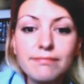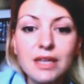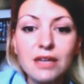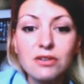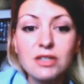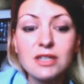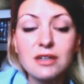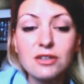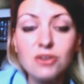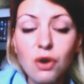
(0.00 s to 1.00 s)
There is
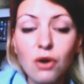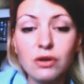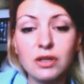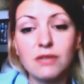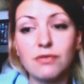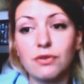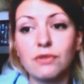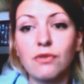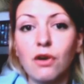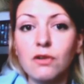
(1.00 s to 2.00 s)
a strong need for
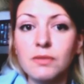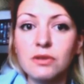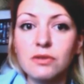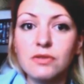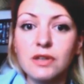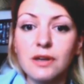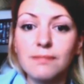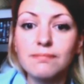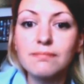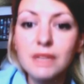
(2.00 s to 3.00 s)
involvement of
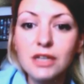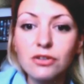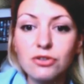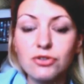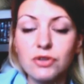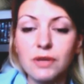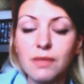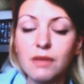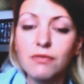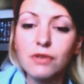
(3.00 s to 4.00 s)
the
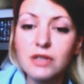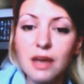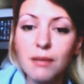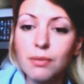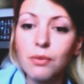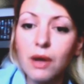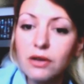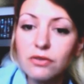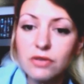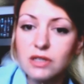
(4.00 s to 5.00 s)
industry. For example,
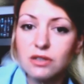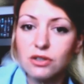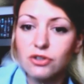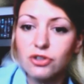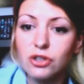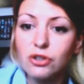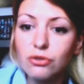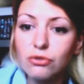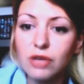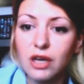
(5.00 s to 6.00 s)
one research in
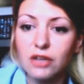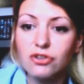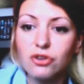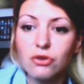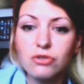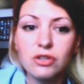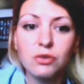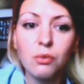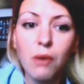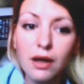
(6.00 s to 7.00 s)
UK shows
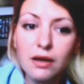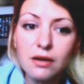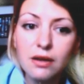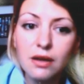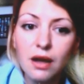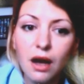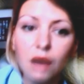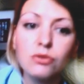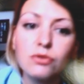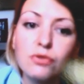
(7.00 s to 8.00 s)
that 1
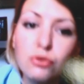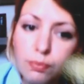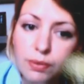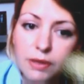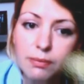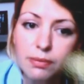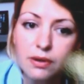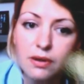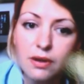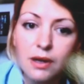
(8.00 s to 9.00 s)
out of 2
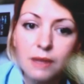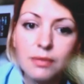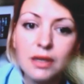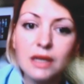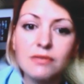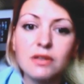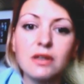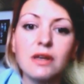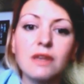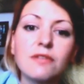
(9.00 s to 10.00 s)
people believe that
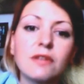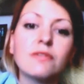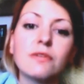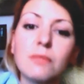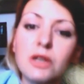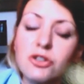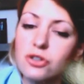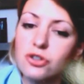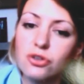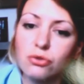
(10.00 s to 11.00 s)
if the
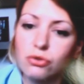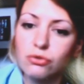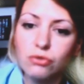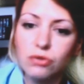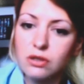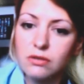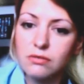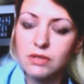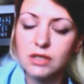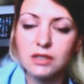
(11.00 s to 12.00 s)
information is showed on Google,
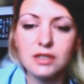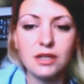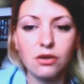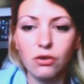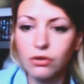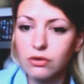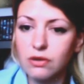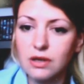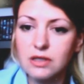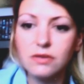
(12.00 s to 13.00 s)
it is then
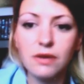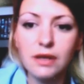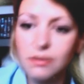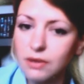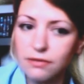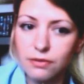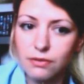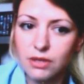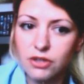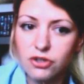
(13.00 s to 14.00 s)
authorized, credible
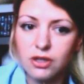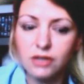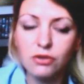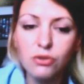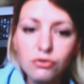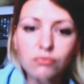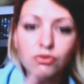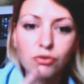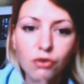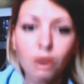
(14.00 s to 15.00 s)
information and not
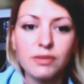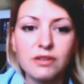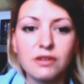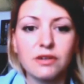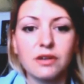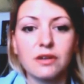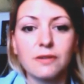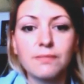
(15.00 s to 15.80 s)
raw material.